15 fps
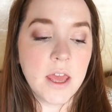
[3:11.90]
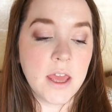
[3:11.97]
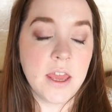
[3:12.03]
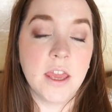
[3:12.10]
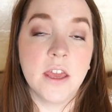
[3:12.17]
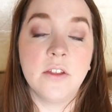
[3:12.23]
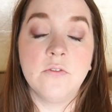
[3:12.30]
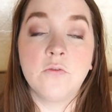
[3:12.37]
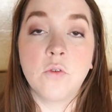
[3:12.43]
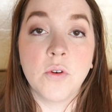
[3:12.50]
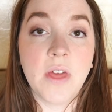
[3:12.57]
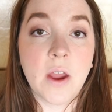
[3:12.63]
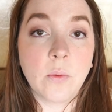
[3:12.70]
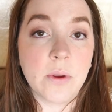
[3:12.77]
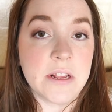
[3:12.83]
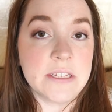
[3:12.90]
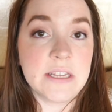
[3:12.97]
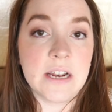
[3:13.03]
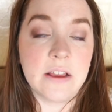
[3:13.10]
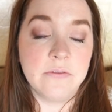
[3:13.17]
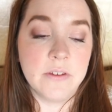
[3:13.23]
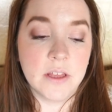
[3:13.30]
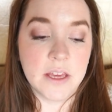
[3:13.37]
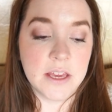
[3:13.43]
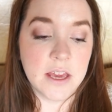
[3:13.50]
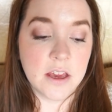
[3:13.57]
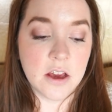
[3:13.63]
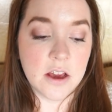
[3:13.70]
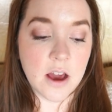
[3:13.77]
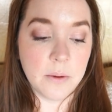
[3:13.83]
And for that reason, I feel like
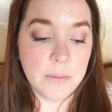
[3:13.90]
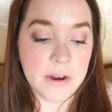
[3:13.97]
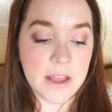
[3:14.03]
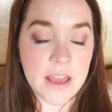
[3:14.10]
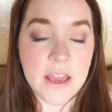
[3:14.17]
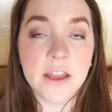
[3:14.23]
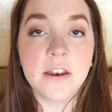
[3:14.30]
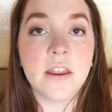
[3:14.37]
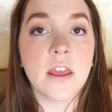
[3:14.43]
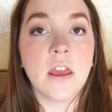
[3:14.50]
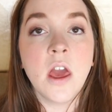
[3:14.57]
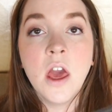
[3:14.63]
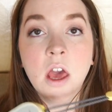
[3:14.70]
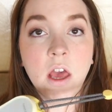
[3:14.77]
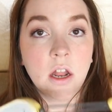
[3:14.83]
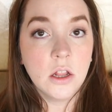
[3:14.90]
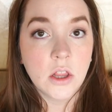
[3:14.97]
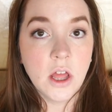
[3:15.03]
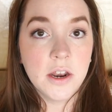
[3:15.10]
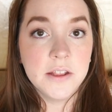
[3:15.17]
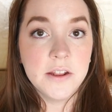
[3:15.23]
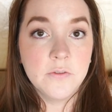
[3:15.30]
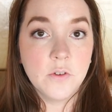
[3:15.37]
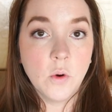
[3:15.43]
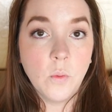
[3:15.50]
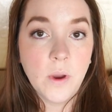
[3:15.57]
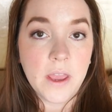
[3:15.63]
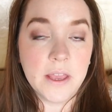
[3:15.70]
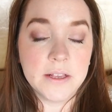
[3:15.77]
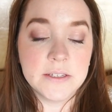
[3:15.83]
it could come in handy in a lot of different
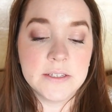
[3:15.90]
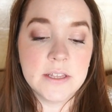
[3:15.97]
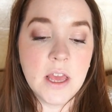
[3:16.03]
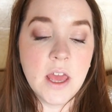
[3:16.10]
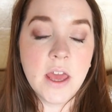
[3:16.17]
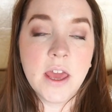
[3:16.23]
ways.